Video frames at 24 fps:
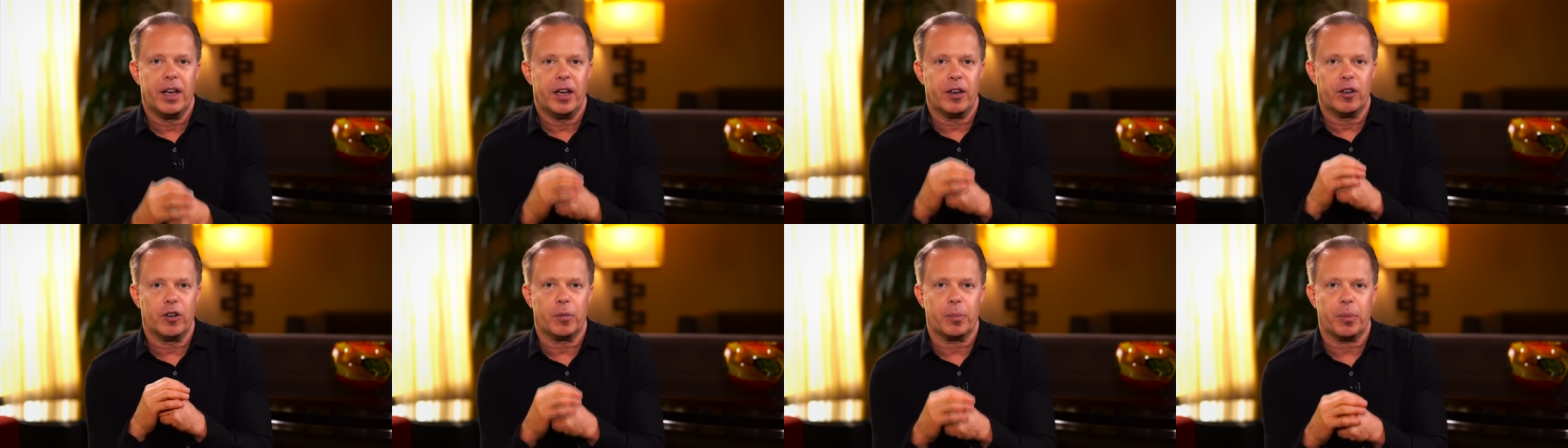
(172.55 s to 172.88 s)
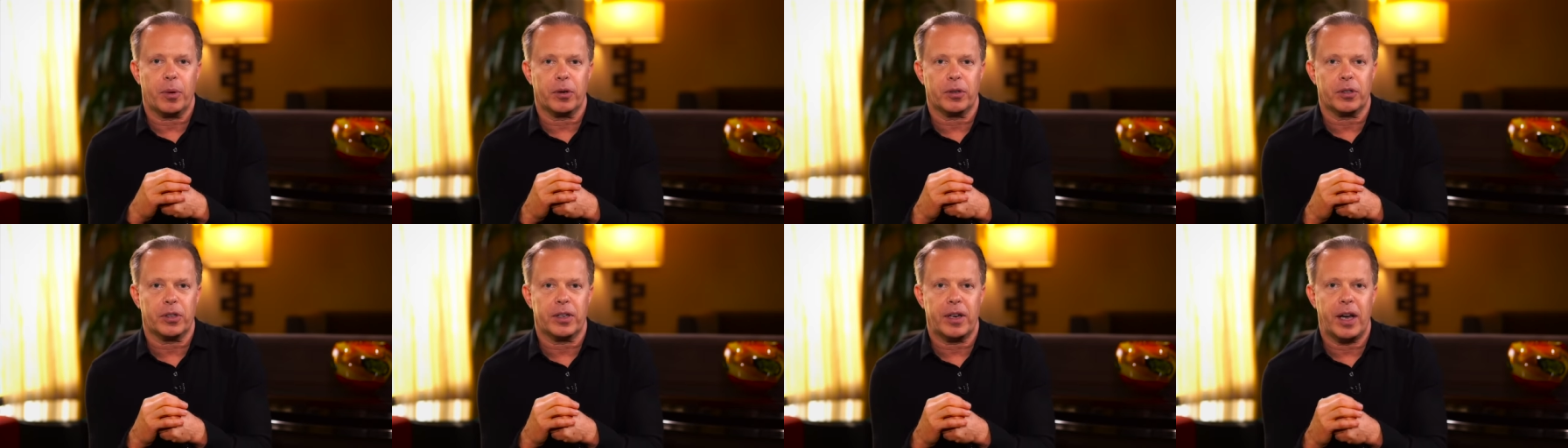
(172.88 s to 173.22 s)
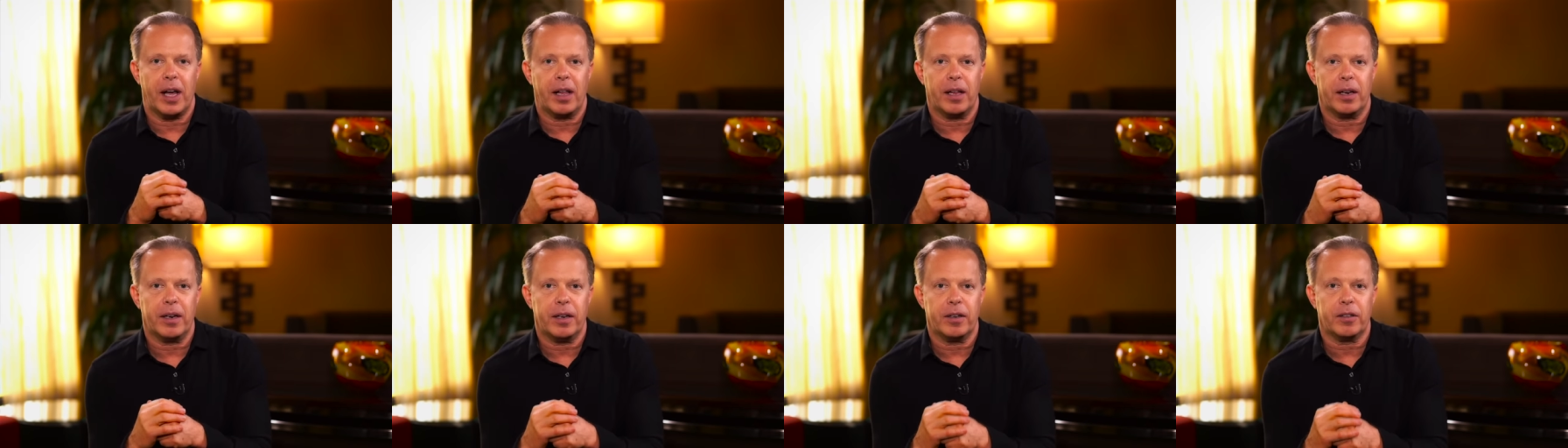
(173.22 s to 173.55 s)
And your
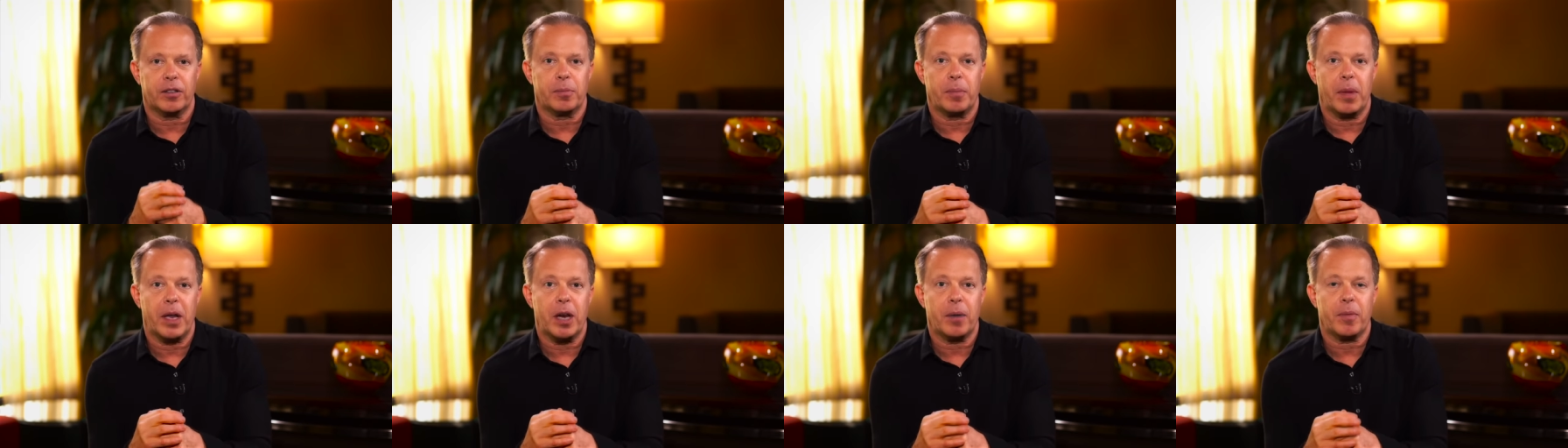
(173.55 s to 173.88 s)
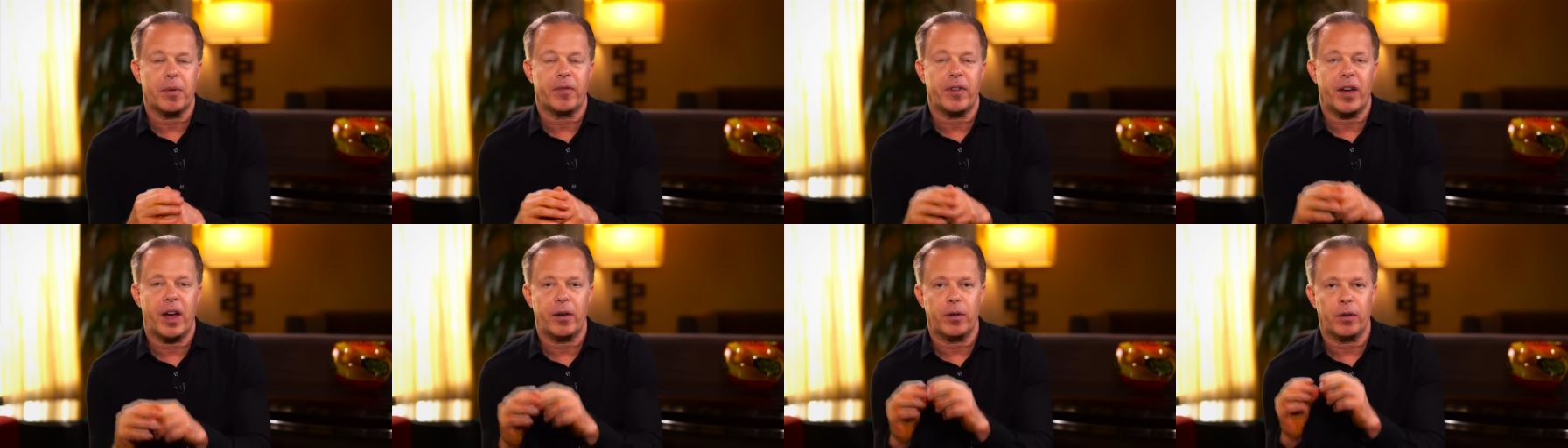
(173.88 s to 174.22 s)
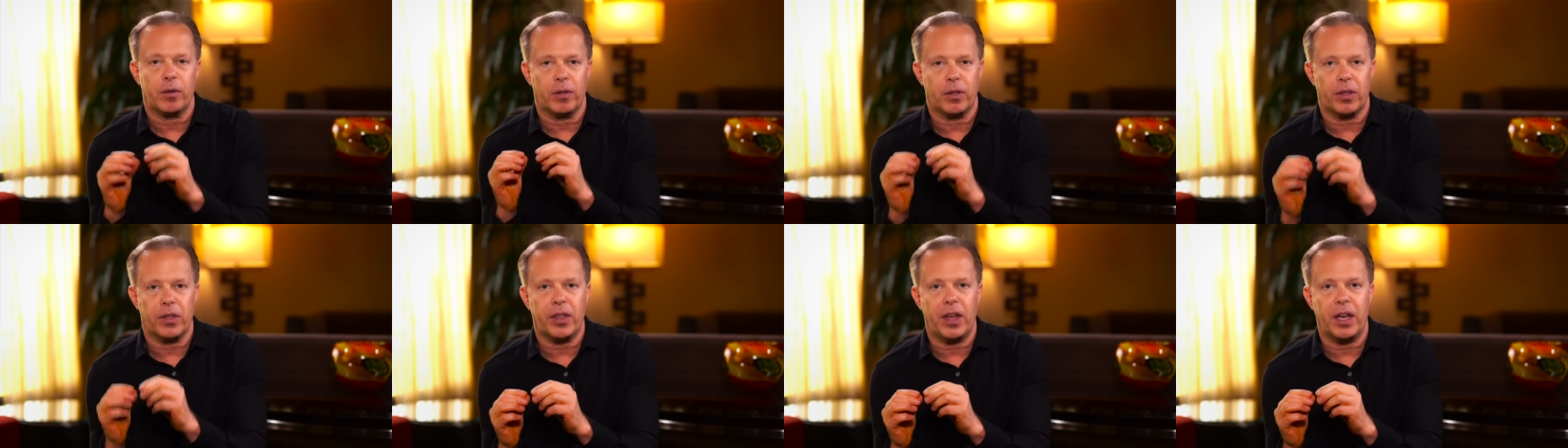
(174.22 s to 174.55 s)
personality is made up of how
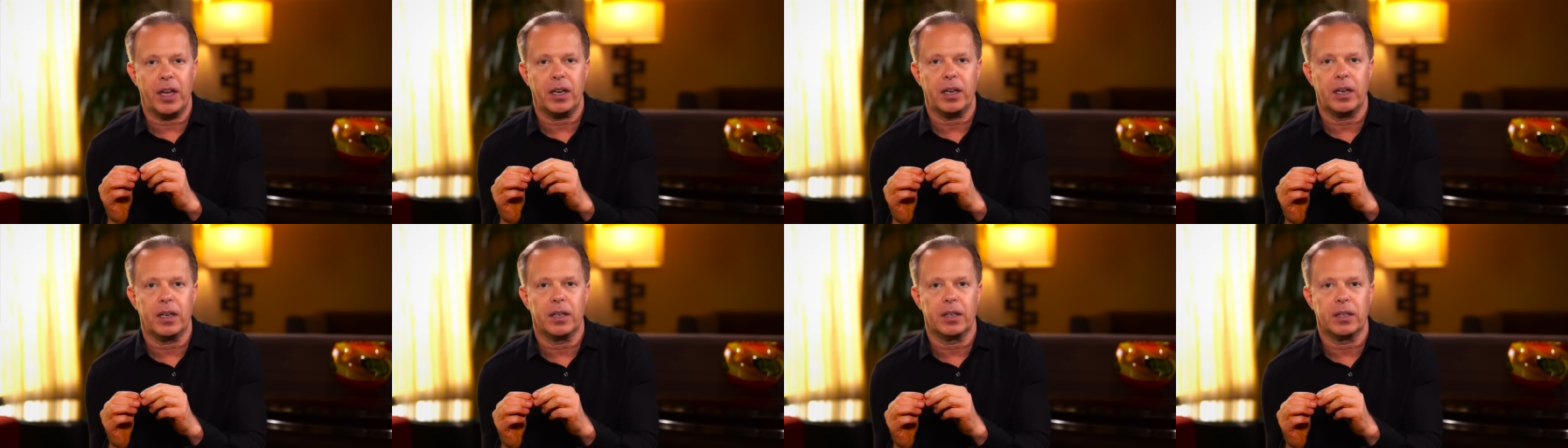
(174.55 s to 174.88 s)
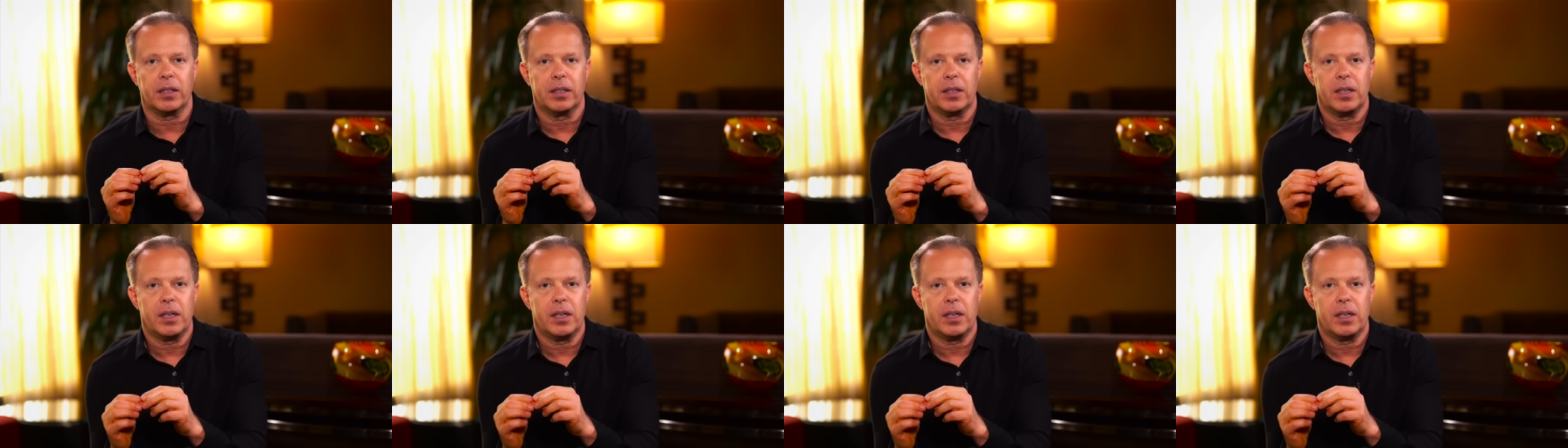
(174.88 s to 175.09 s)
you think,